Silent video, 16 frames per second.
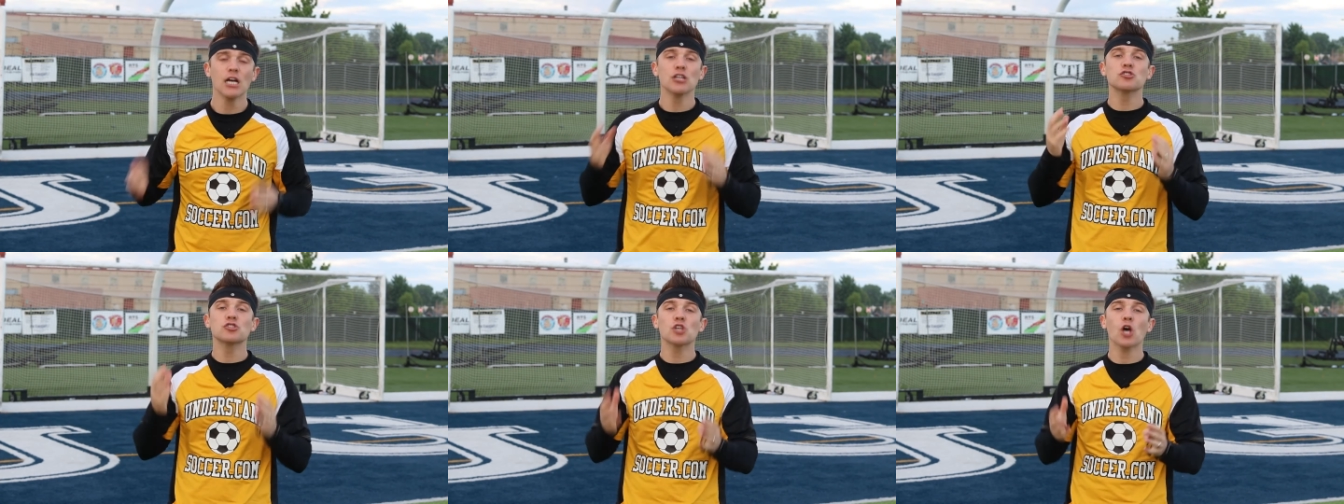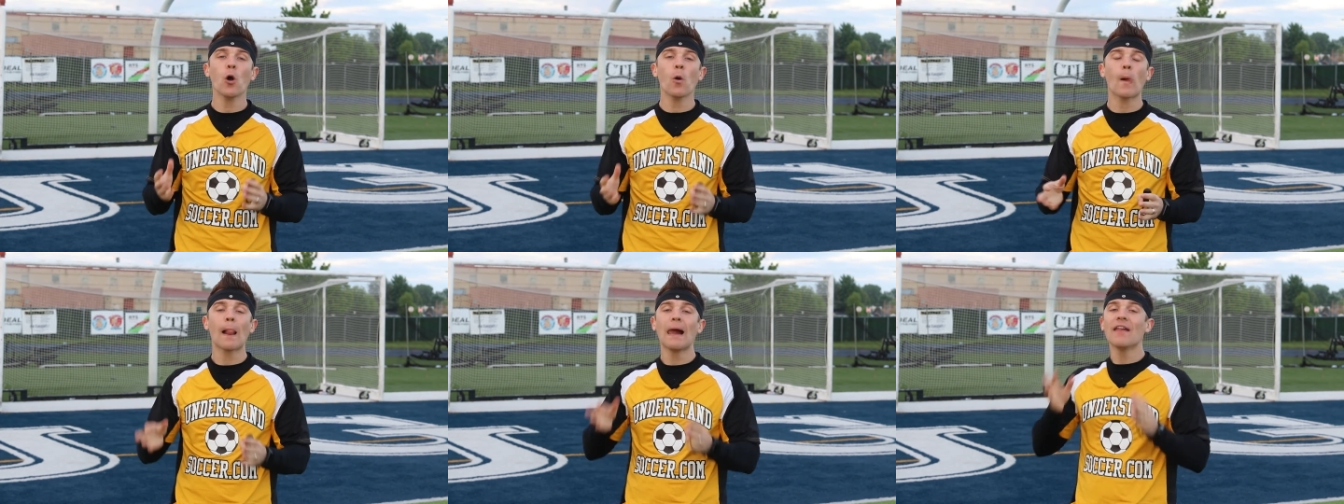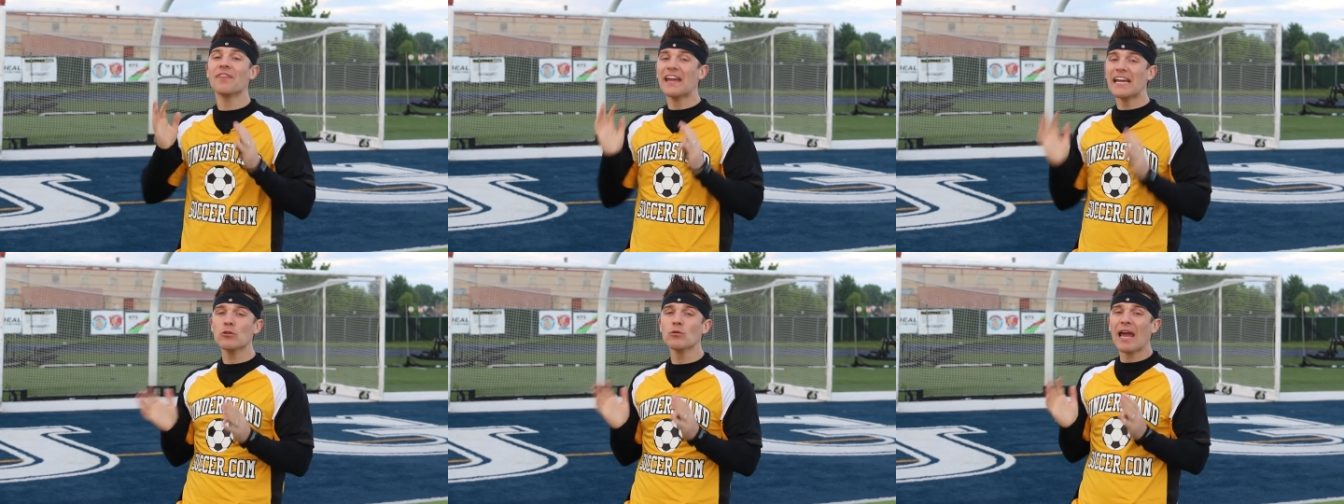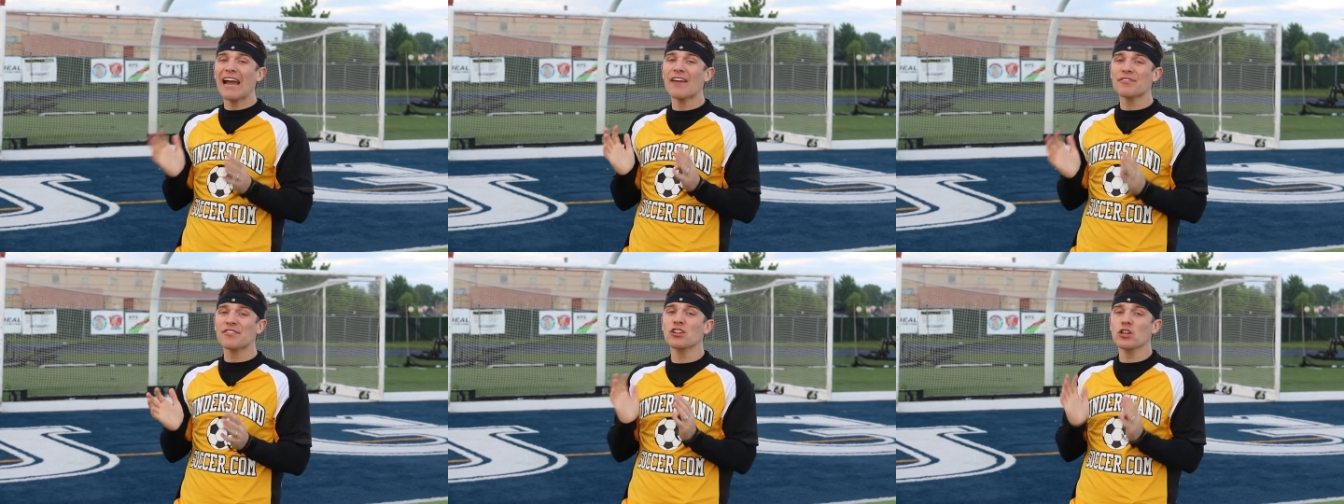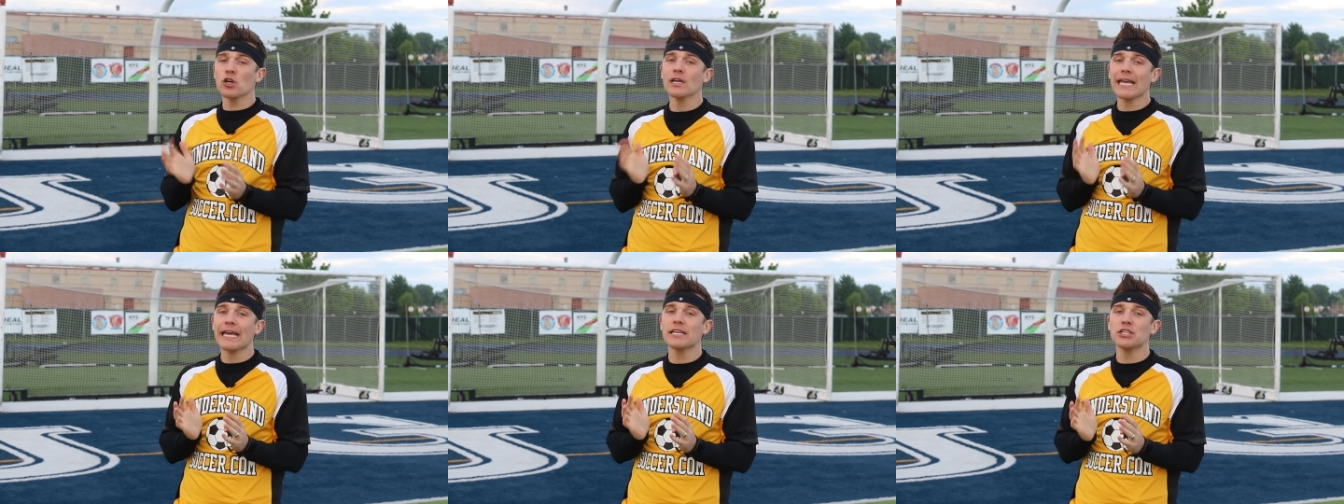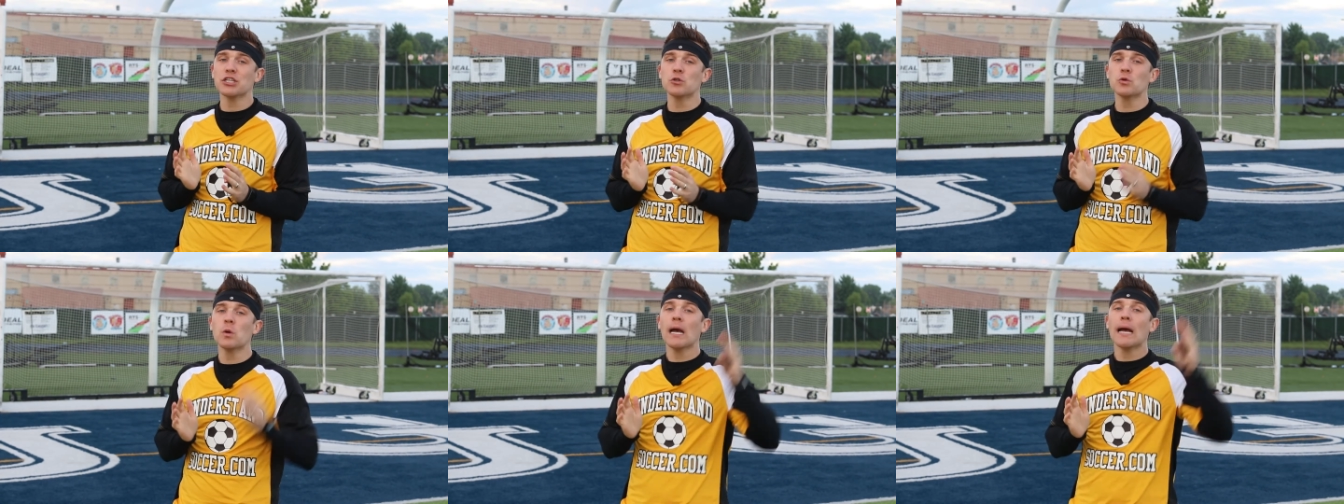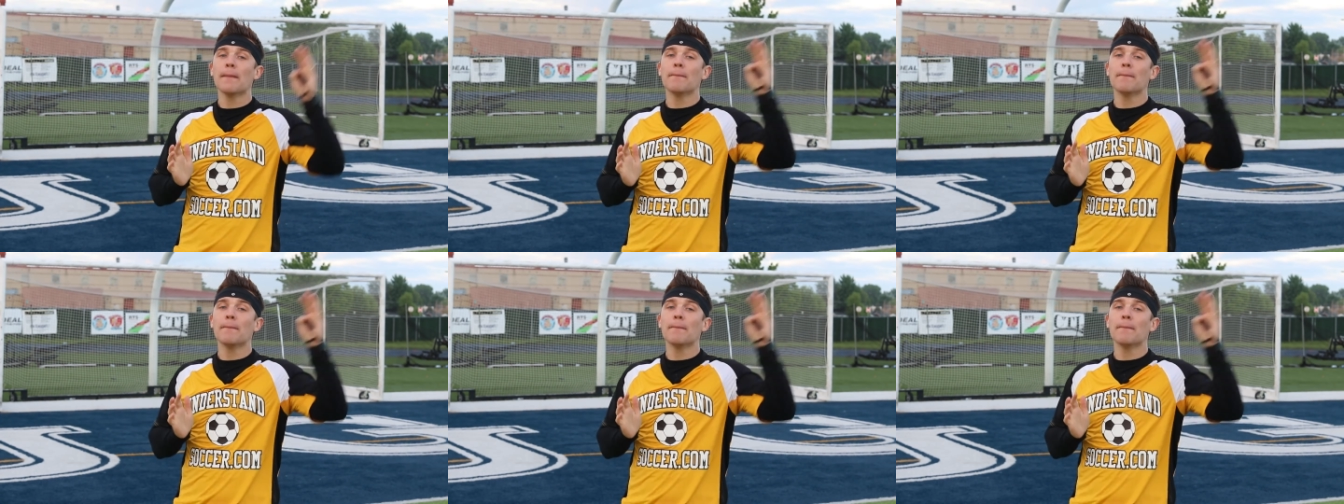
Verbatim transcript: so they don't have to look at you,